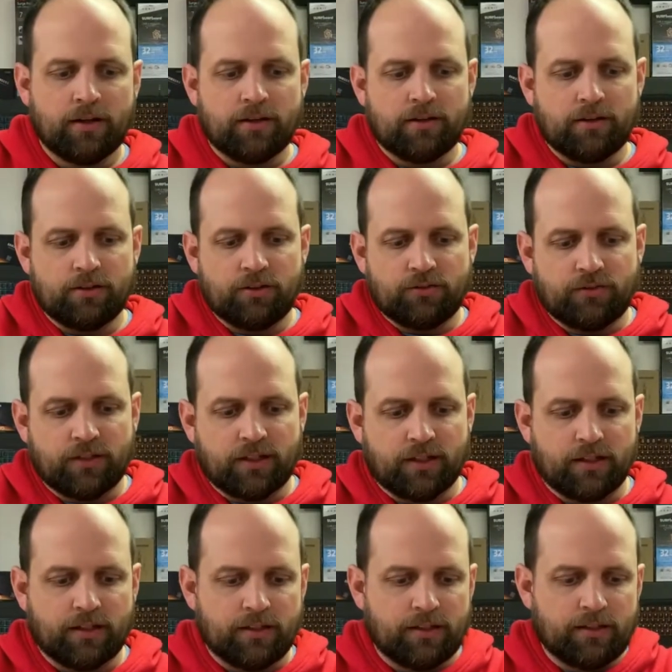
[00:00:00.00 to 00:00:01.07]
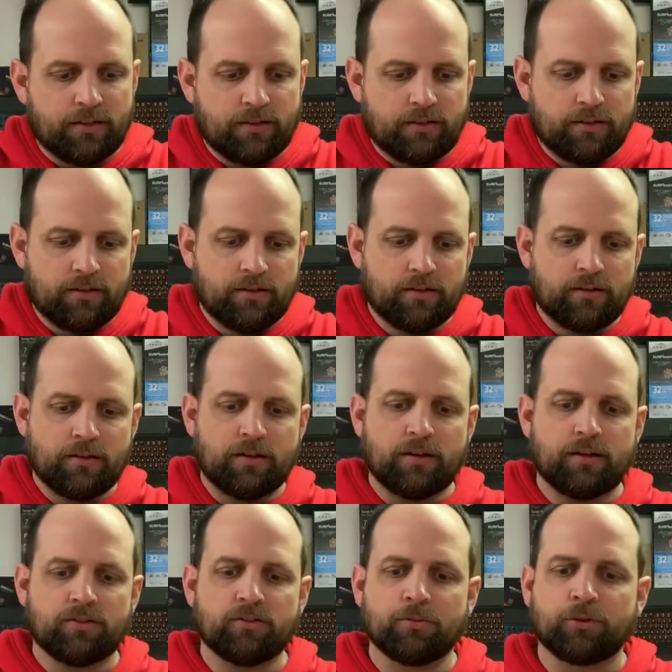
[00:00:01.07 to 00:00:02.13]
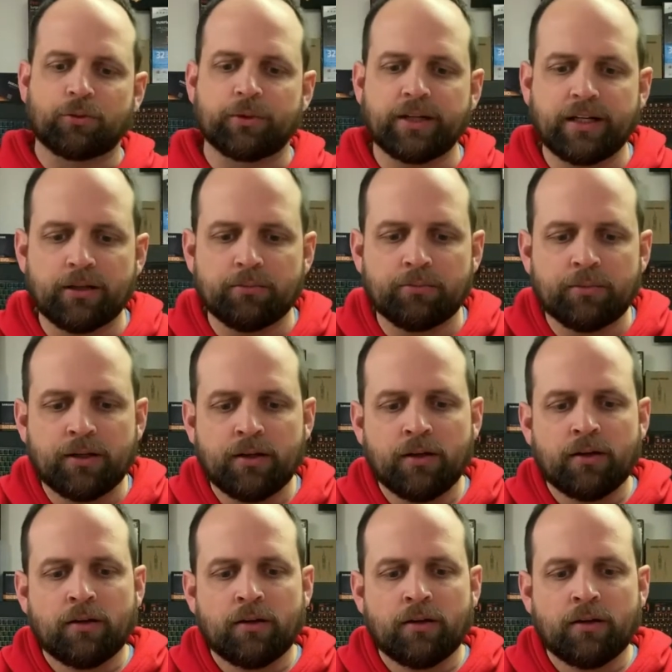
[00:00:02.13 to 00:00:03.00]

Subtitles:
And then you've got some 3M